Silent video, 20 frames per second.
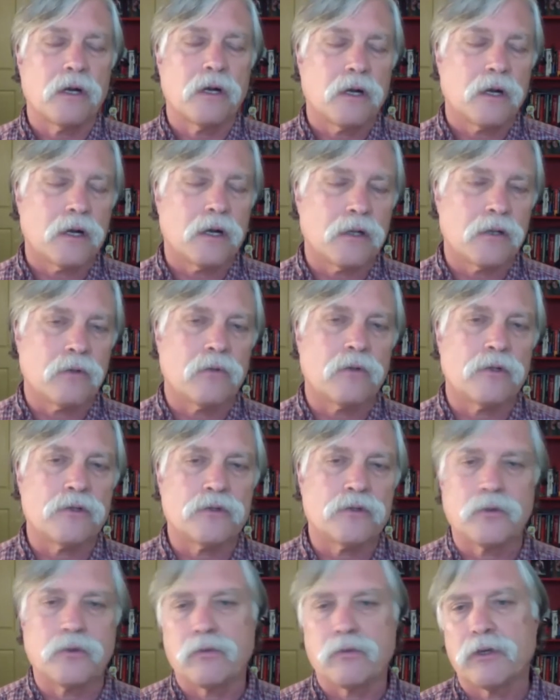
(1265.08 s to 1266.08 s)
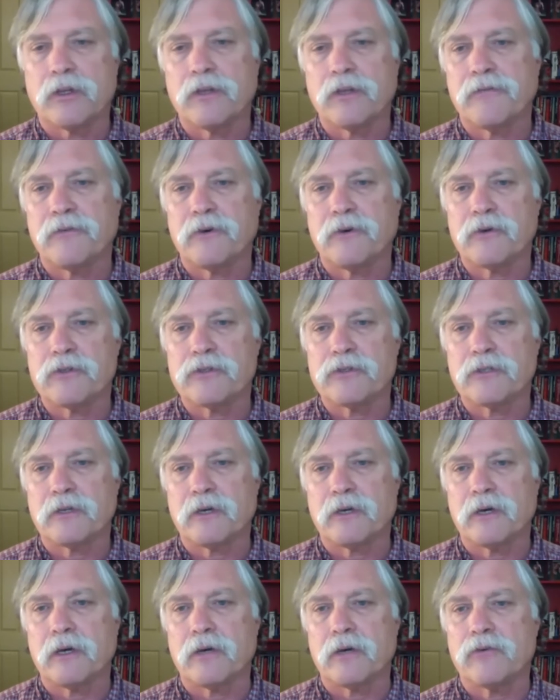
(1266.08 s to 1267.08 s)
are the ones we're really focusing
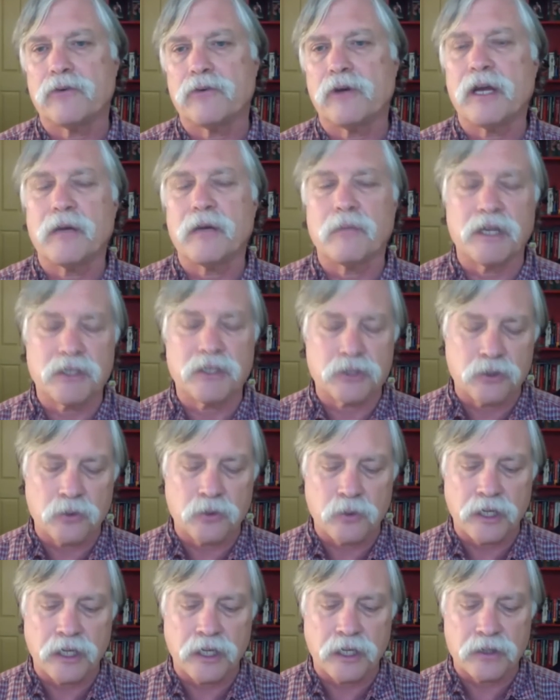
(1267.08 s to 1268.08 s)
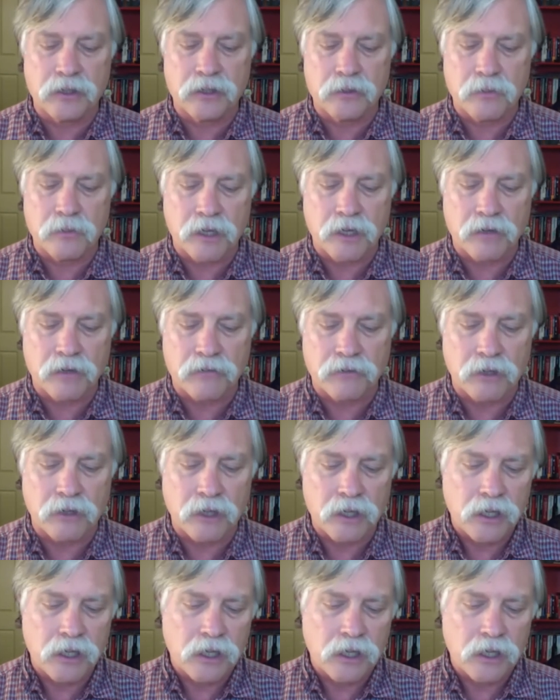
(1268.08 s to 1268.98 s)
on and trying to make sure we get them covered.